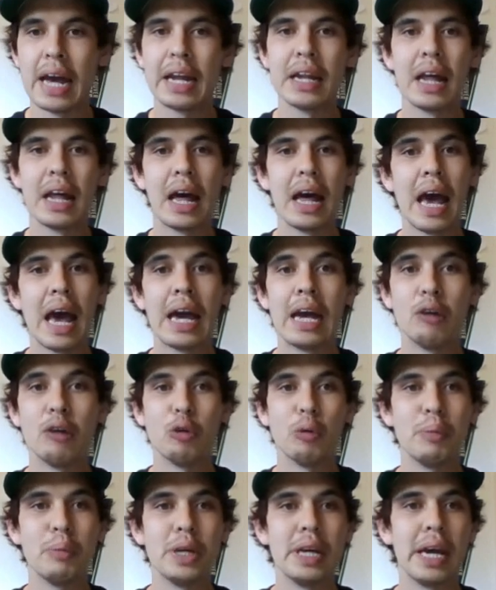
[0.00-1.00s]
and
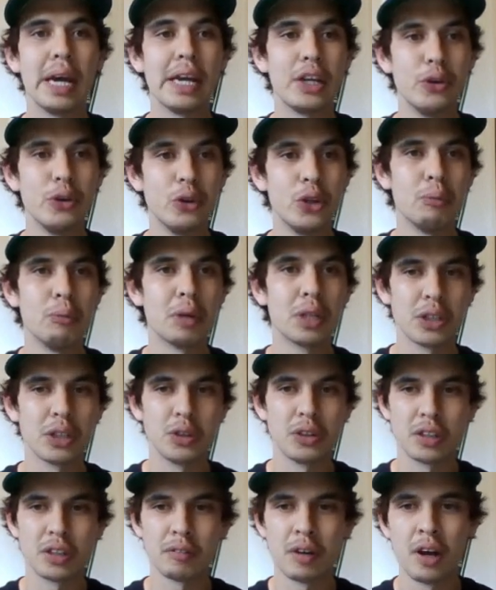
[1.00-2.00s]
it will be a YouTube
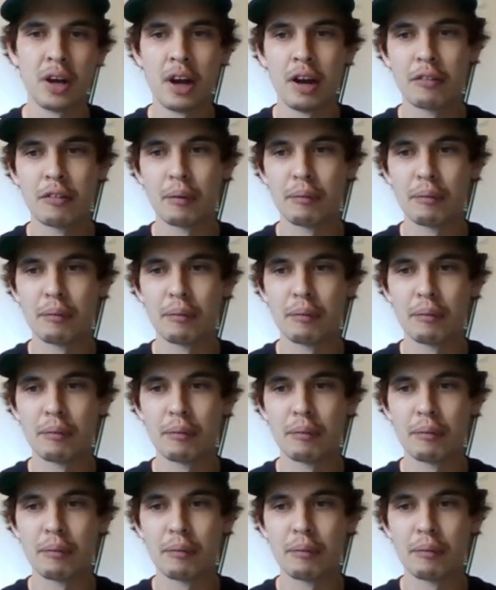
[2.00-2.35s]
exclusive